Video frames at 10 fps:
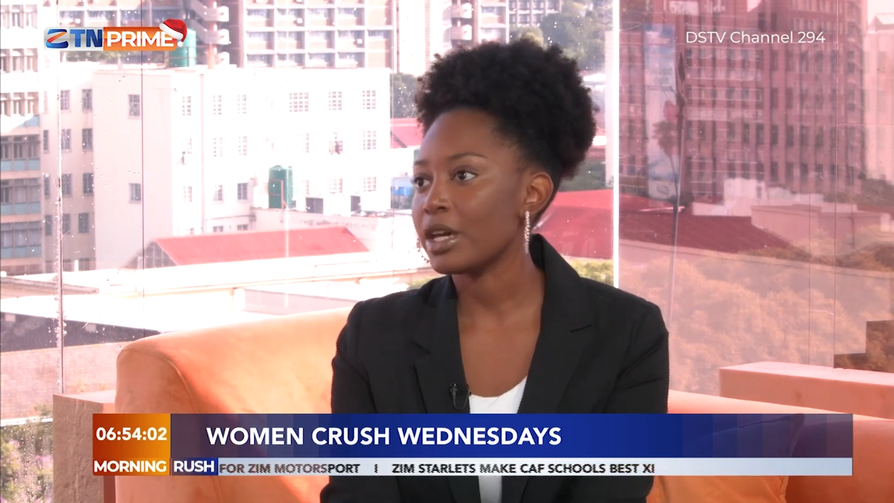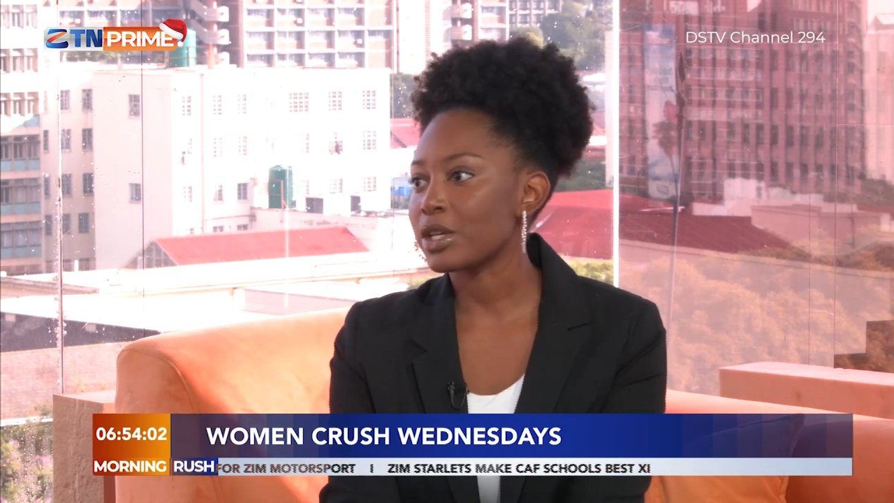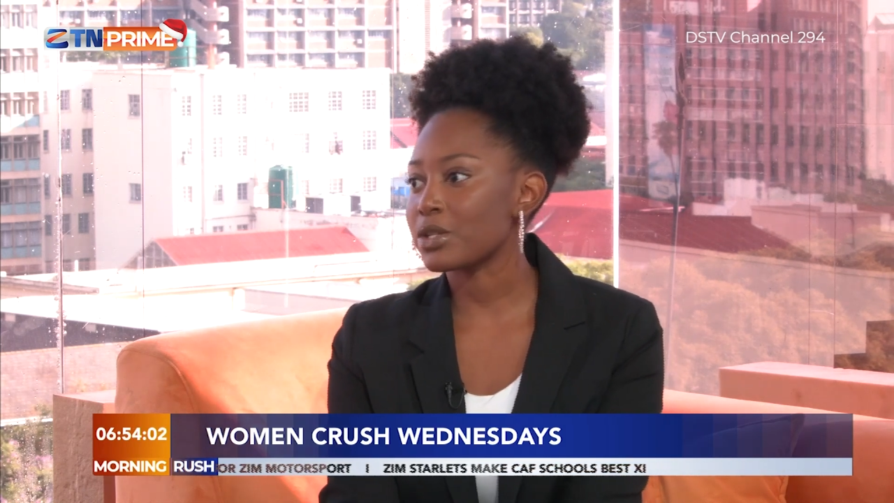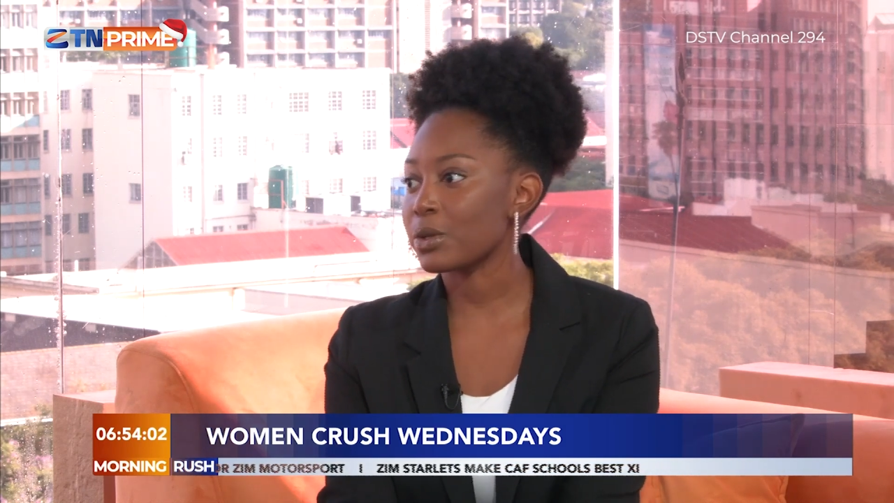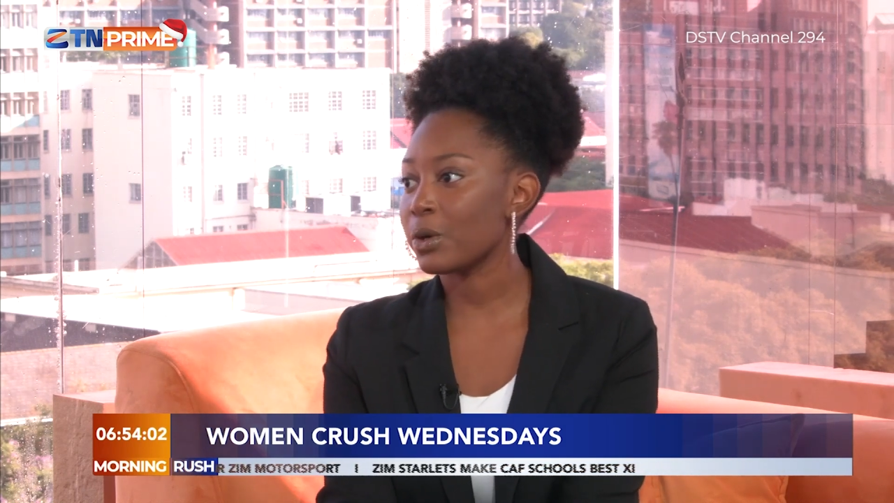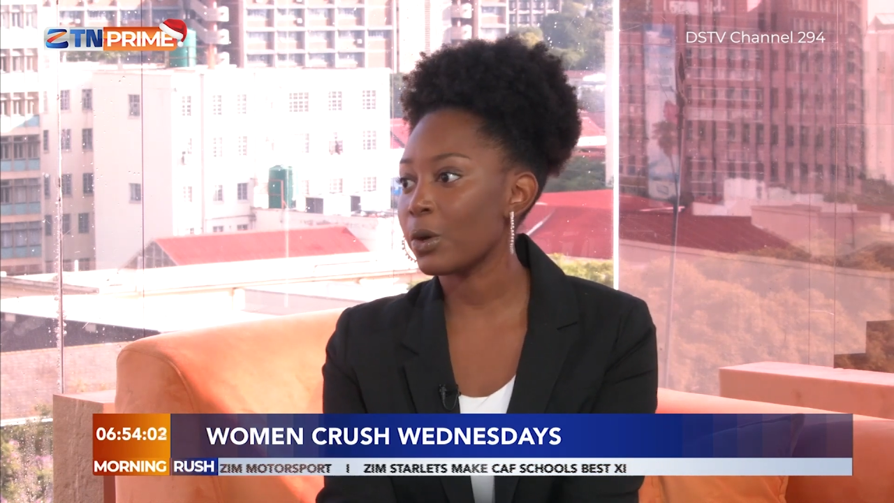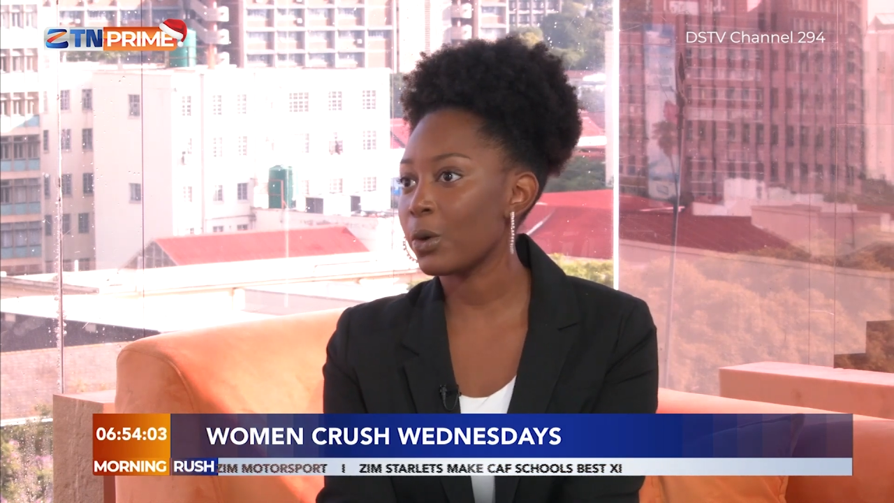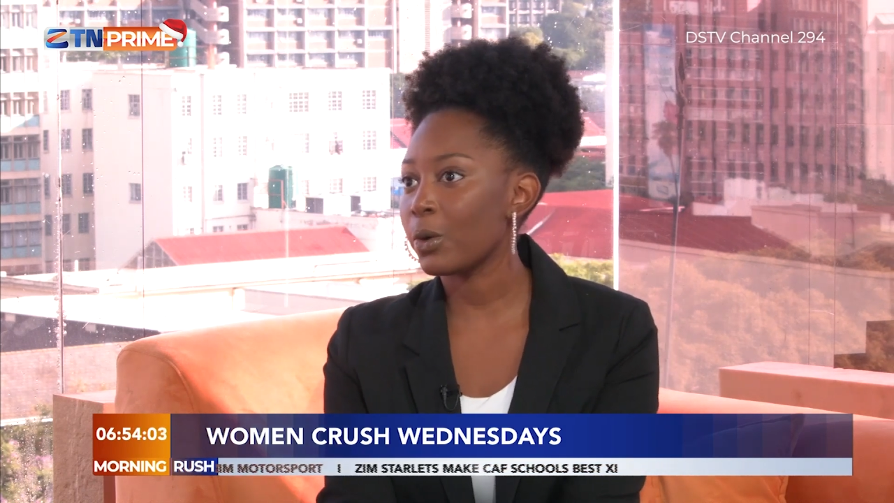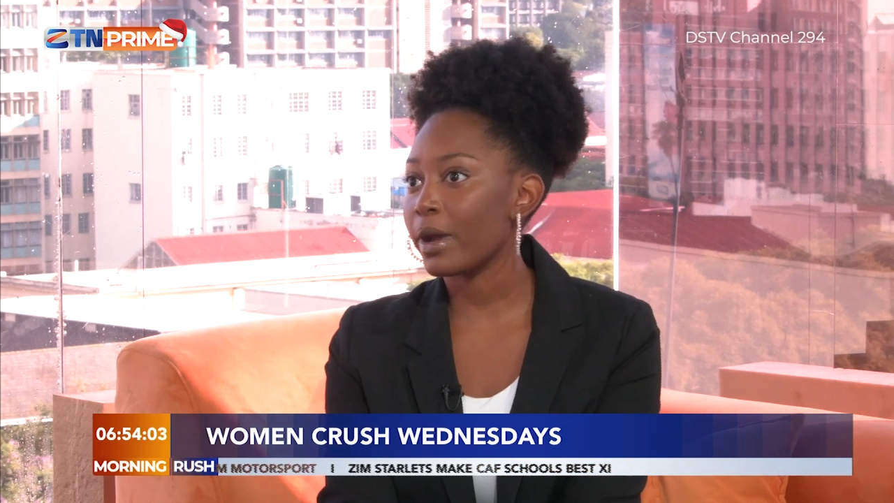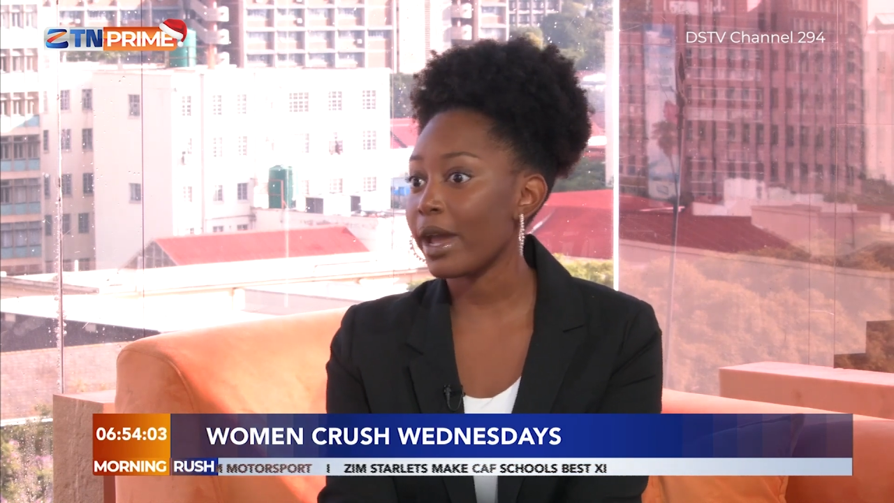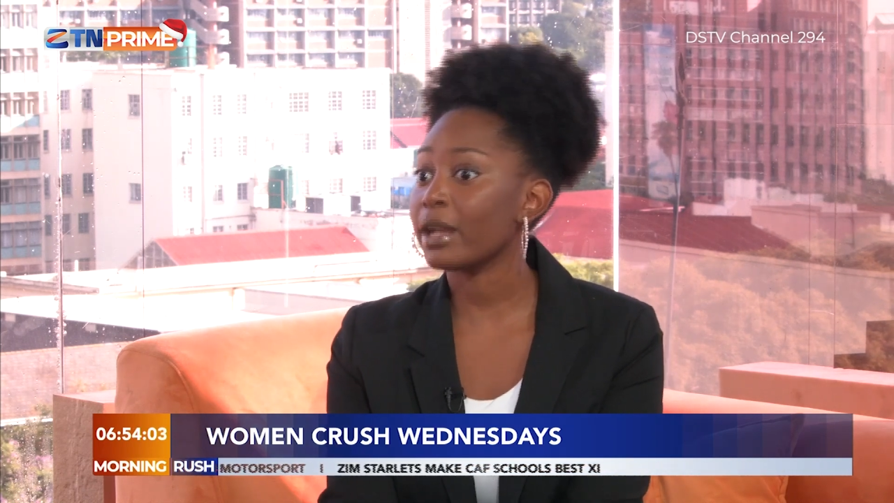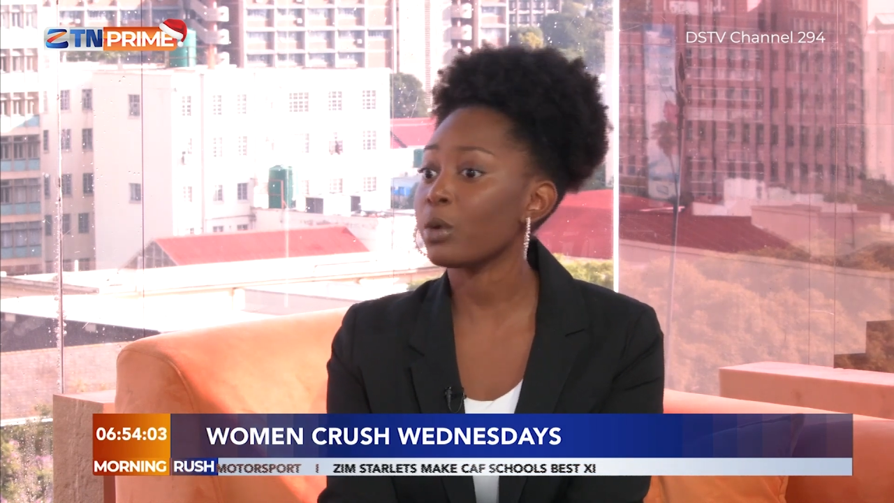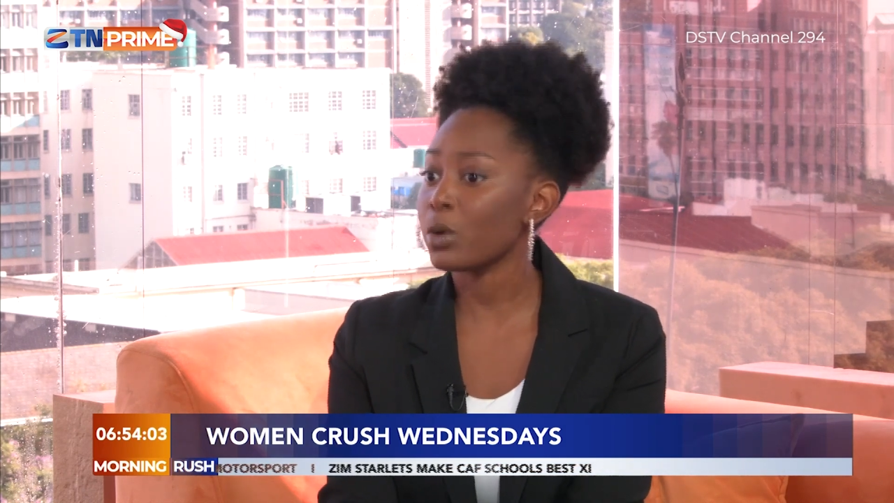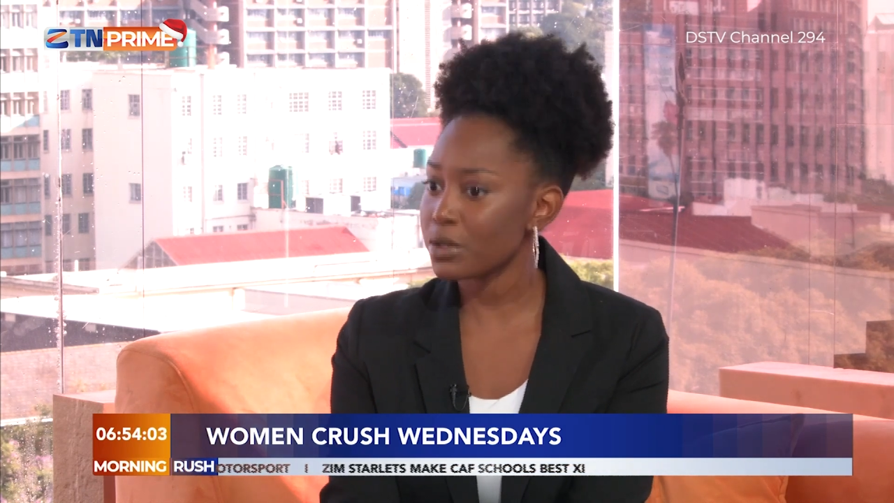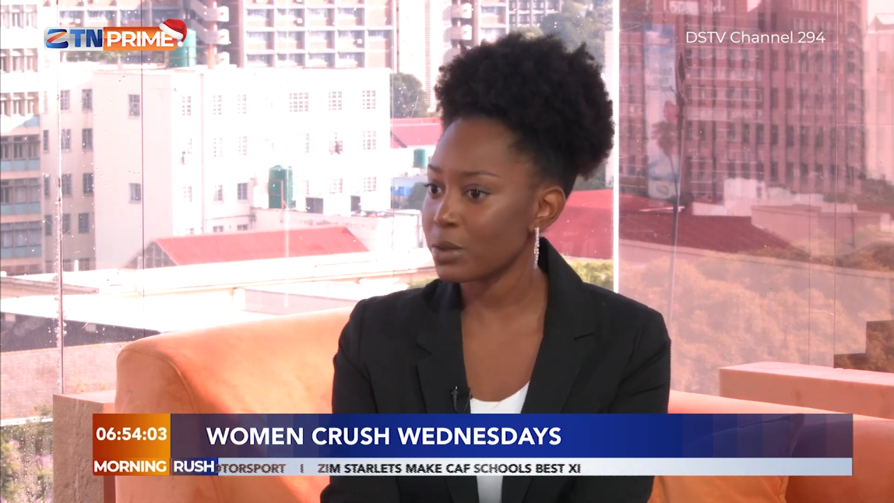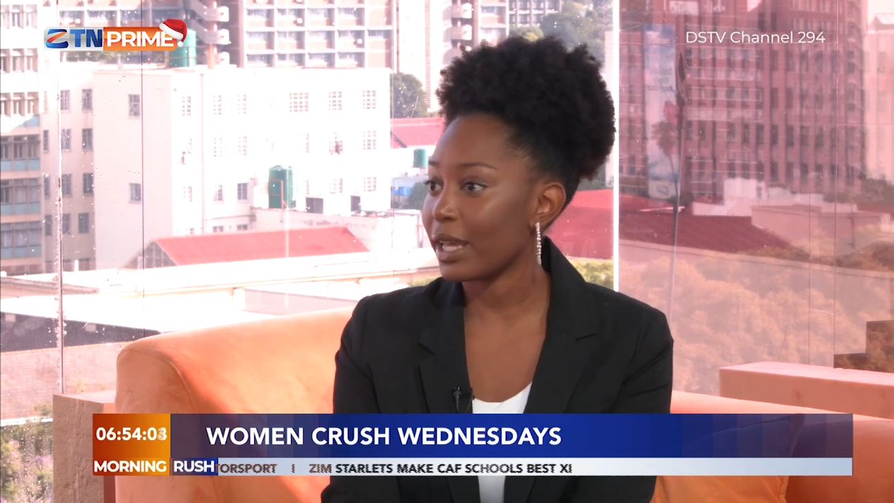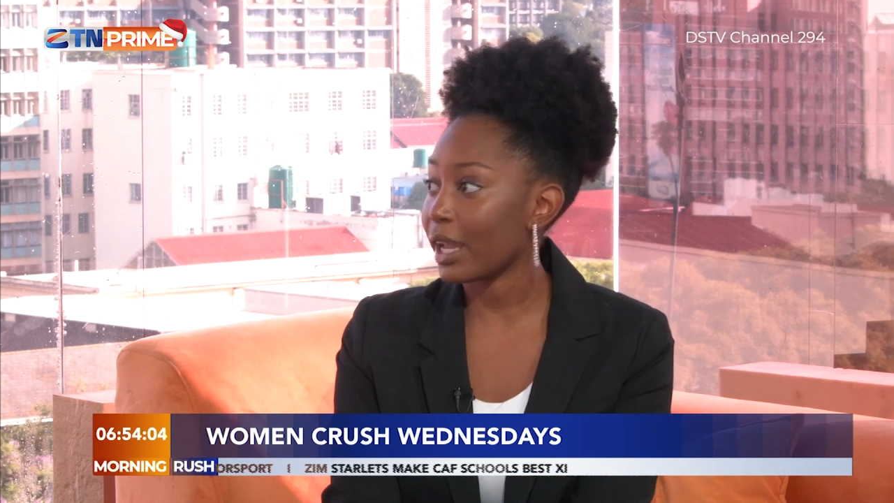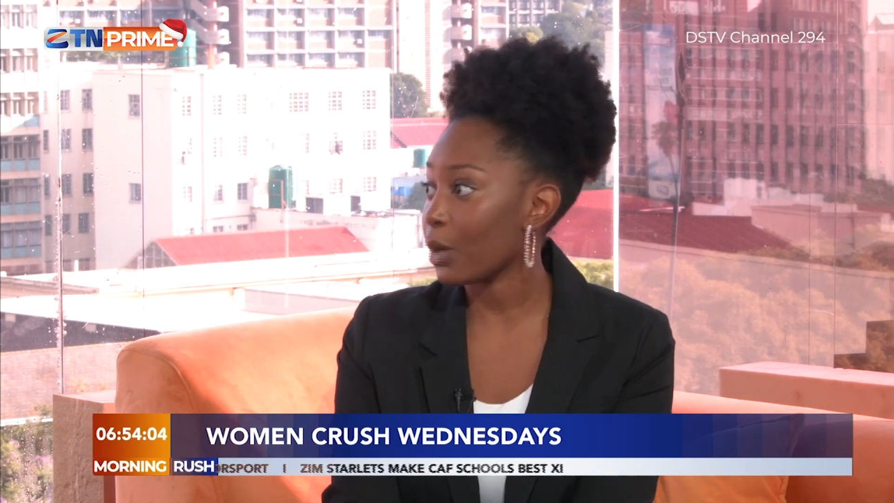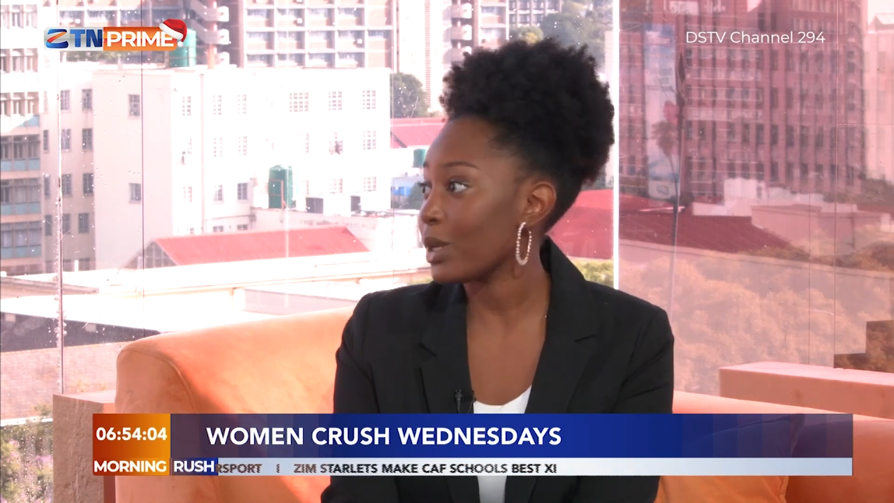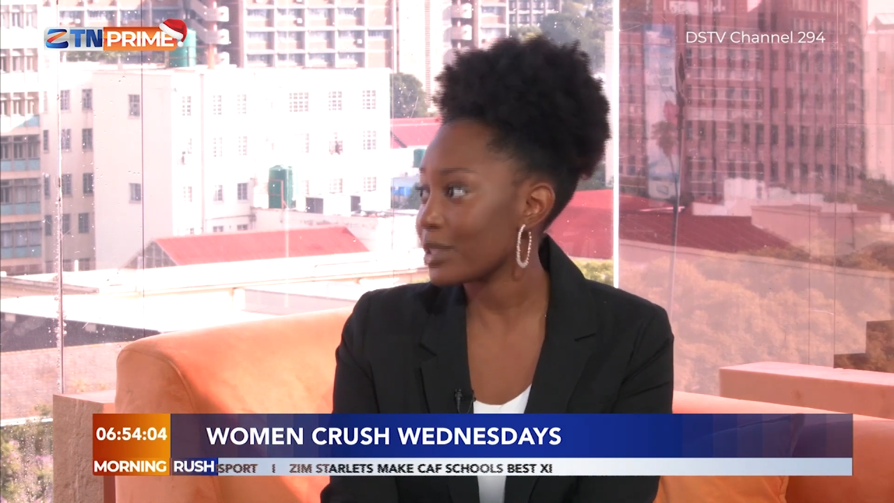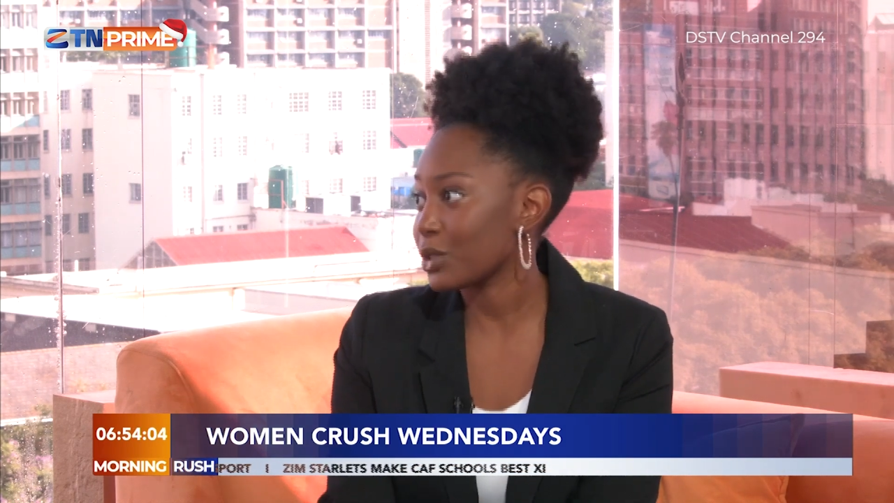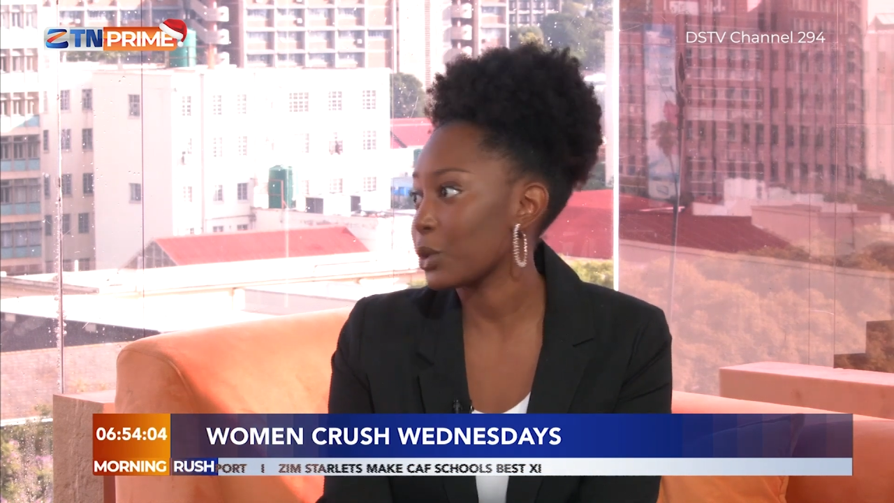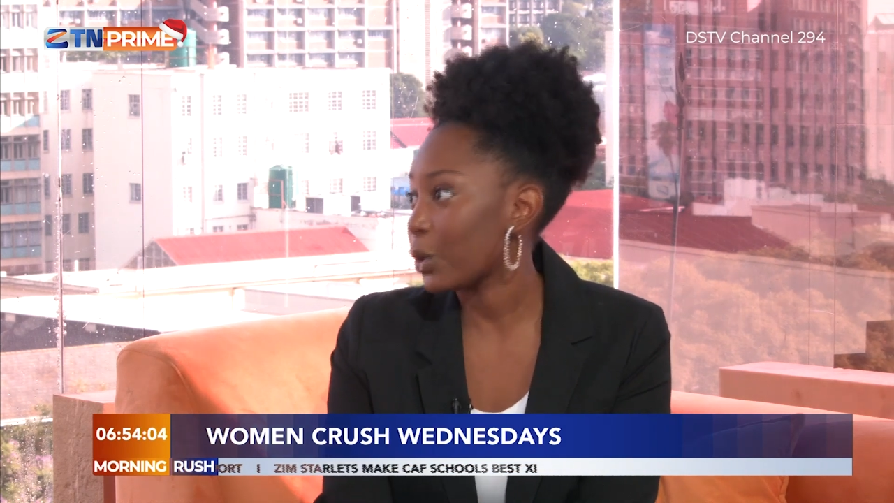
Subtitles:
So, and also, like, I wanted to go